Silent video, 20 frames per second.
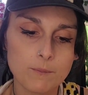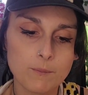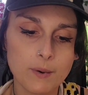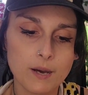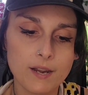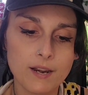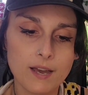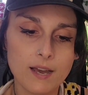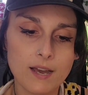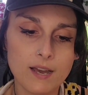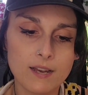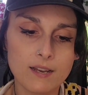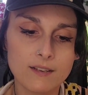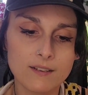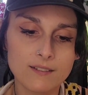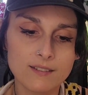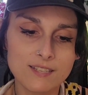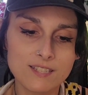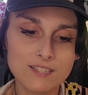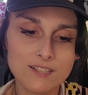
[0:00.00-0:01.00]

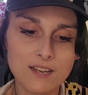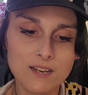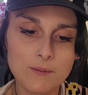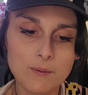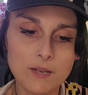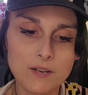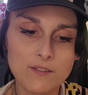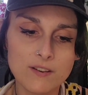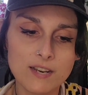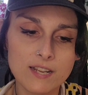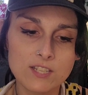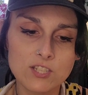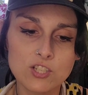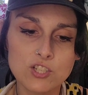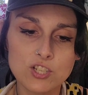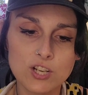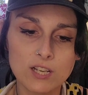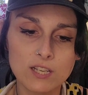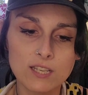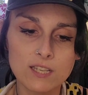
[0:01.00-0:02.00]
but it's got a bit of a nice
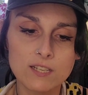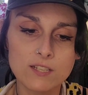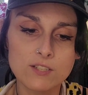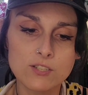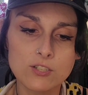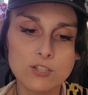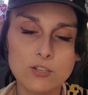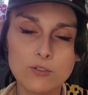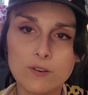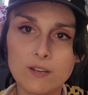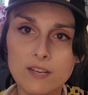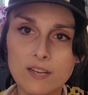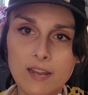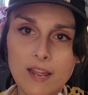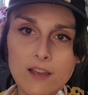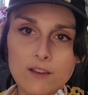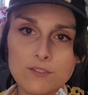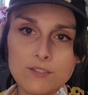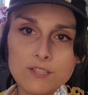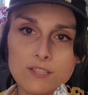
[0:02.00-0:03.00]
chunkiness to it
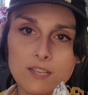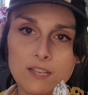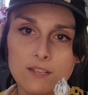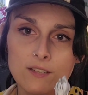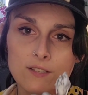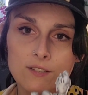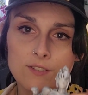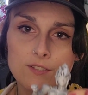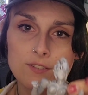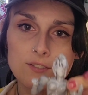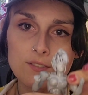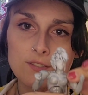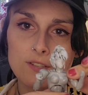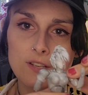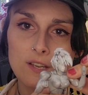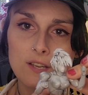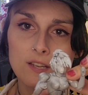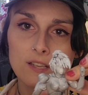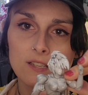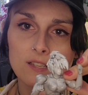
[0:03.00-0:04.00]
now
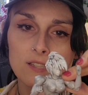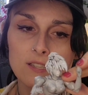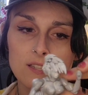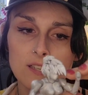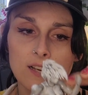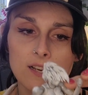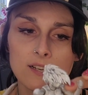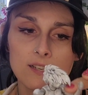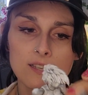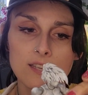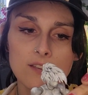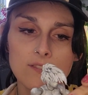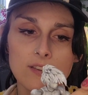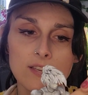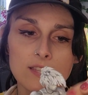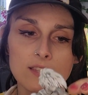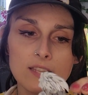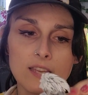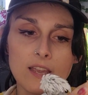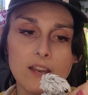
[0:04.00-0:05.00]
since
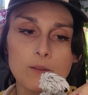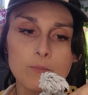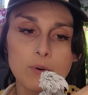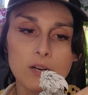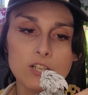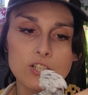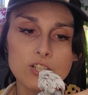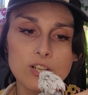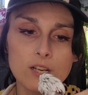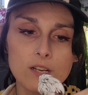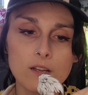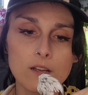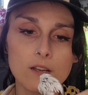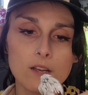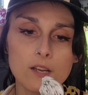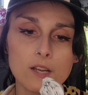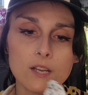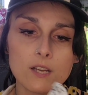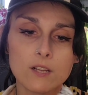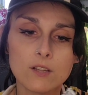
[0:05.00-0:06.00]
giving it the airbrushing.
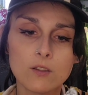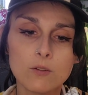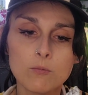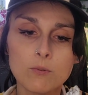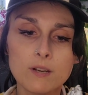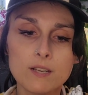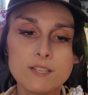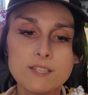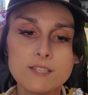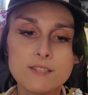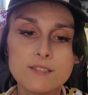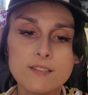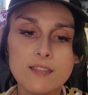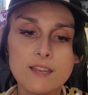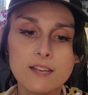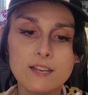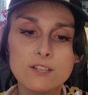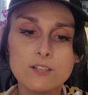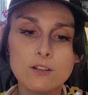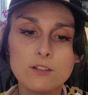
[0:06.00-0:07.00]
The one
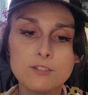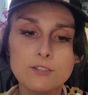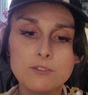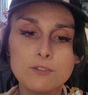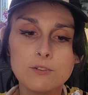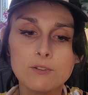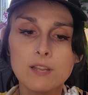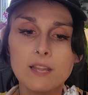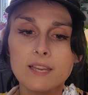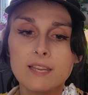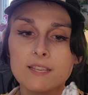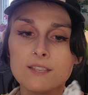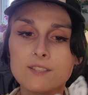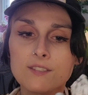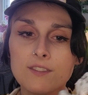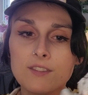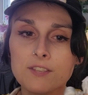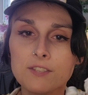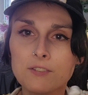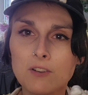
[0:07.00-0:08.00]
thing I also don't like is
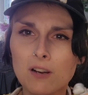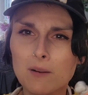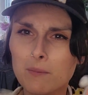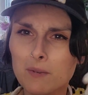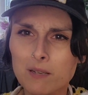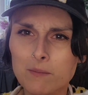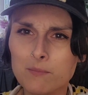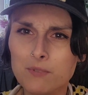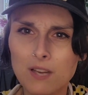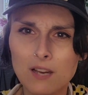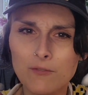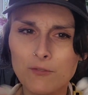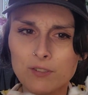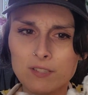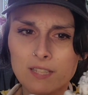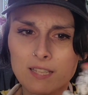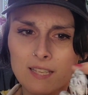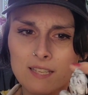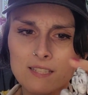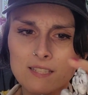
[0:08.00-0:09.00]
this arm comes off
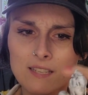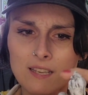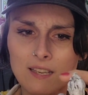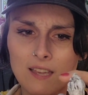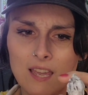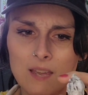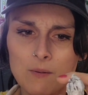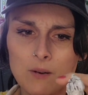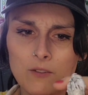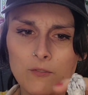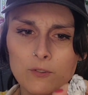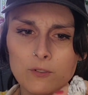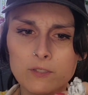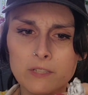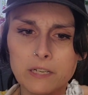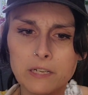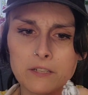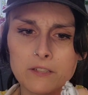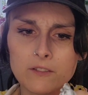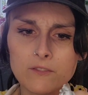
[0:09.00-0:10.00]
really easily. It came off
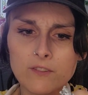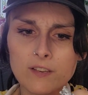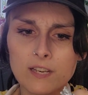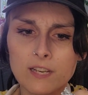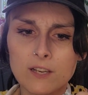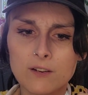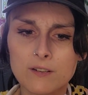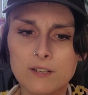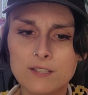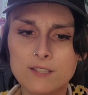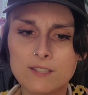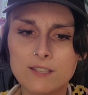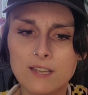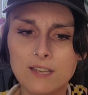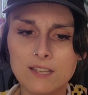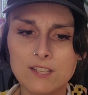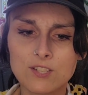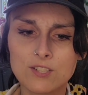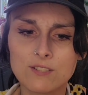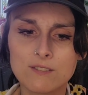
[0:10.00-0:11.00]
earlier in the video, and it's
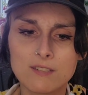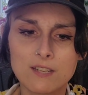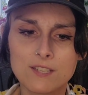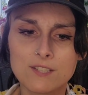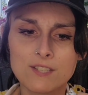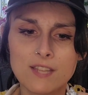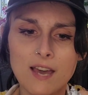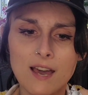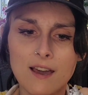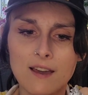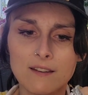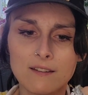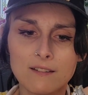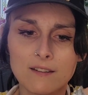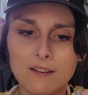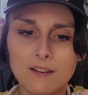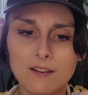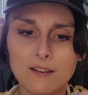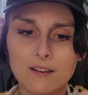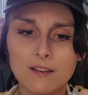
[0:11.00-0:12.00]
it just does that.
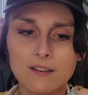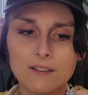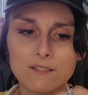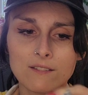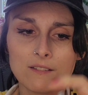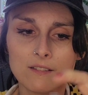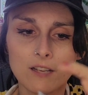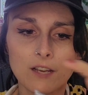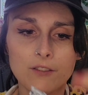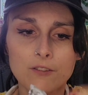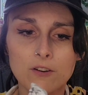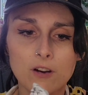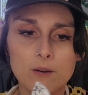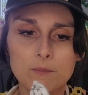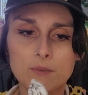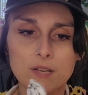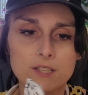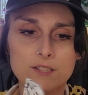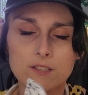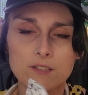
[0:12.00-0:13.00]
The other
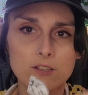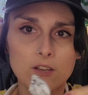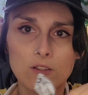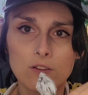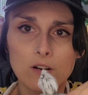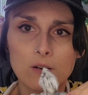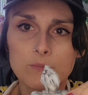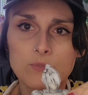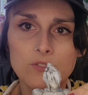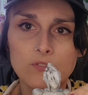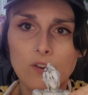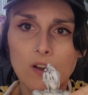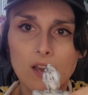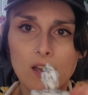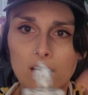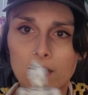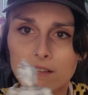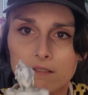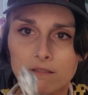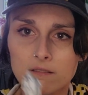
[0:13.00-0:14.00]
arm doesn't. The other arm's
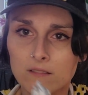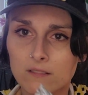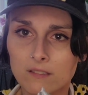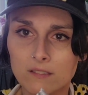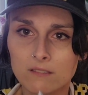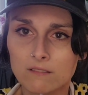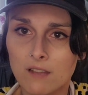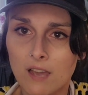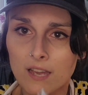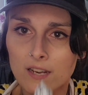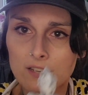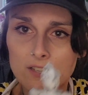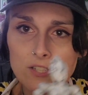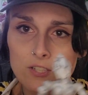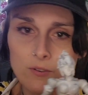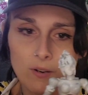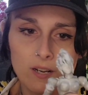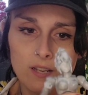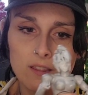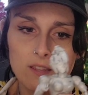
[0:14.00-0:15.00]
fine. I didn't
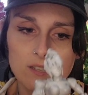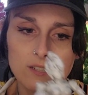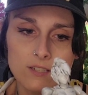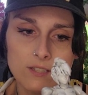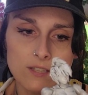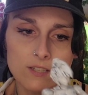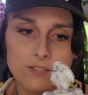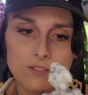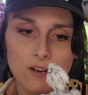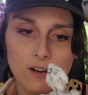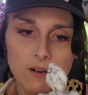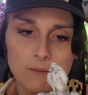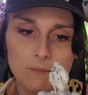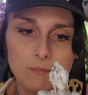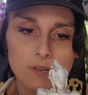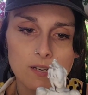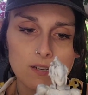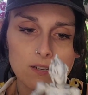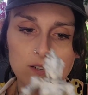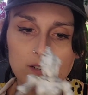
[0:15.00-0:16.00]
do anything to this arm.